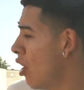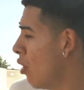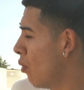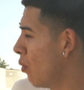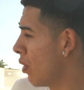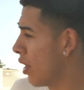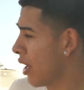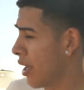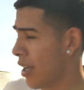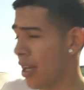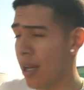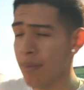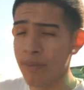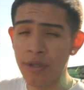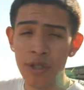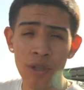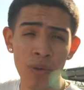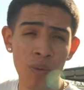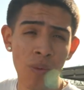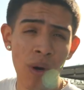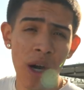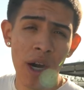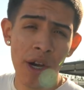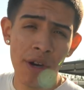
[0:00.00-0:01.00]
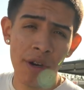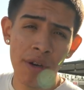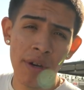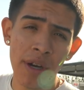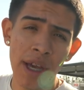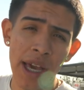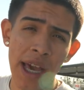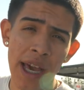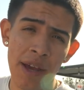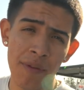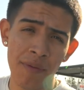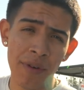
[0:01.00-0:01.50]
When it comes to water,
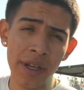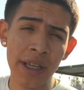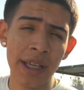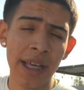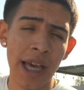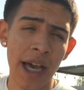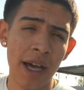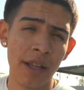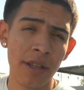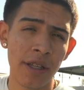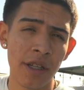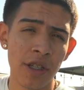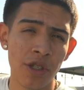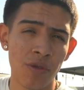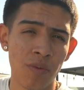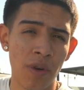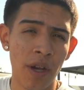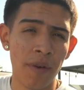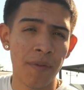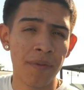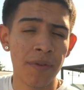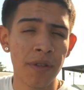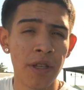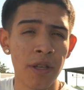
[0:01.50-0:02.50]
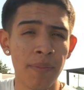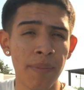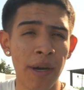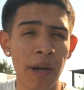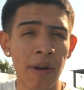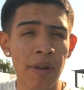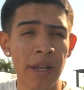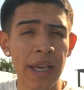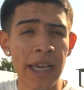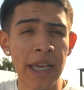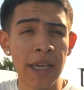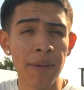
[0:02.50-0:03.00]
every gallon is roughly
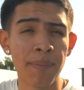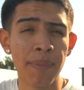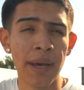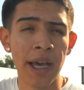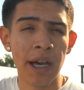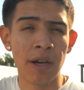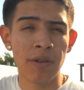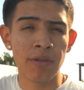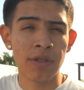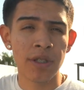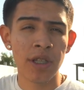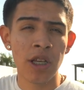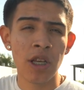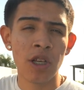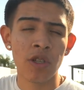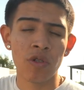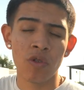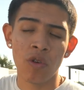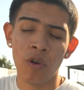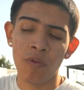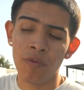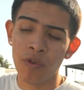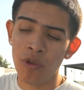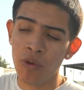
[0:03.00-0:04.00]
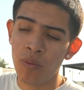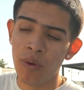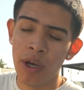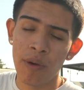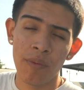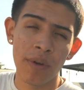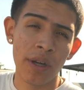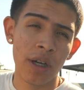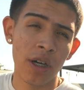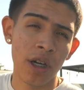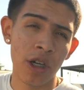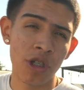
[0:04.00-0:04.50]
about 8 pounds. So if you went
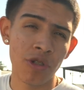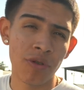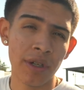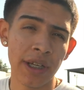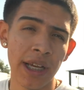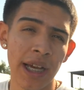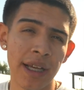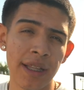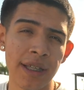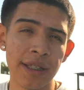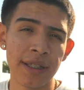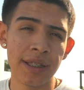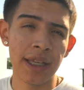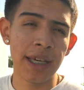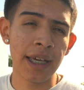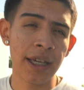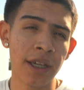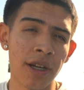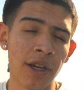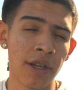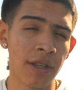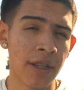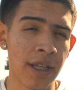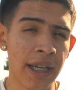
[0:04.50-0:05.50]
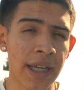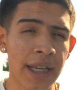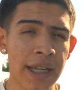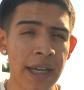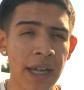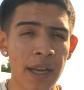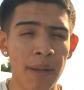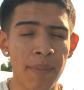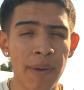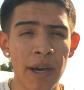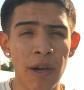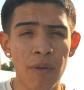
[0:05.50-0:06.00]
with a 100-gallon tank, you're looking
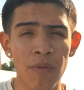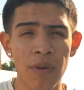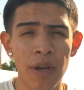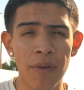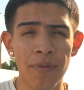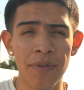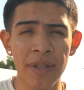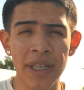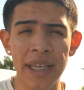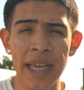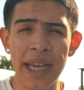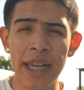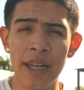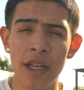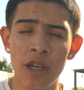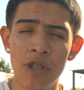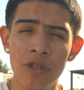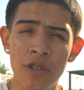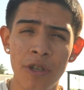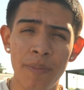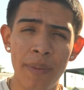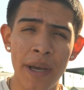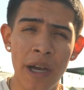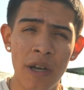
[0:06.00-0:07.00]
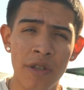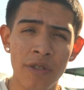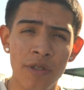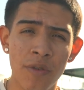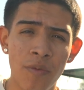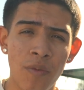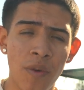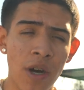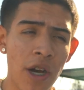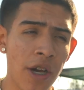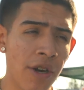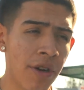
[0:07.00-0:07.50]
at about roughly 800 pounds
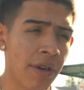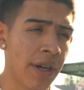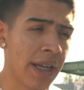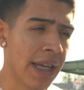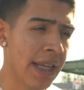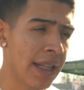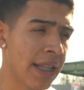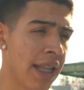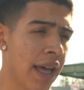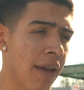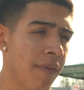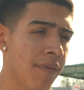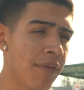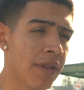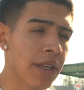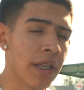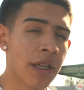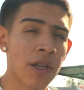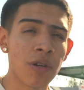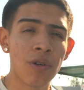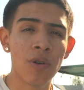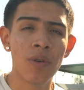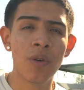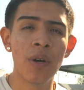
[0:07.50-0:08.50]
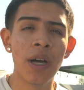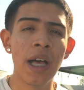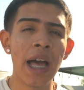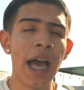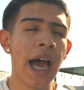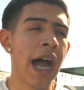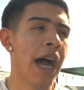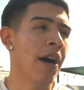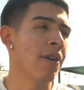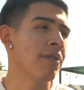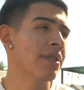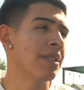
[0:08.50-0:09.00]
of water in that vehicle
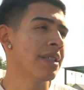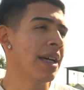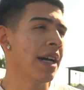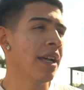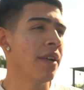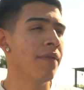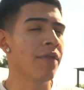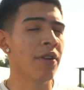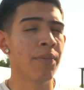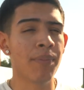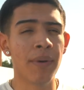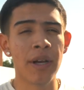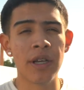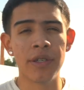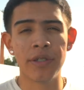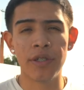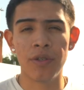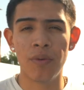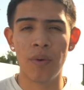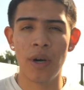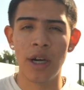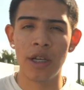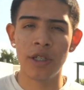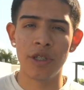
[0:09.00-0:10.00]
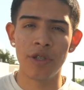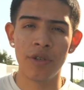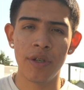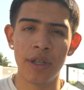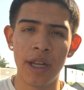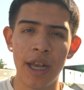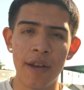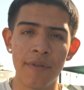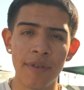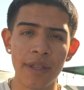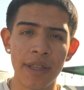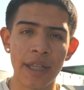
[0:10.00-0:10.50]
outside of your pressure washer and
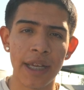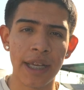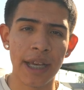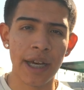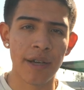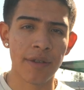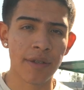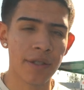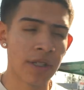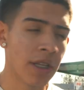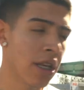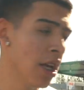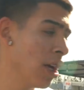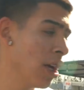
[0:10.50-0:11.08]
everything else.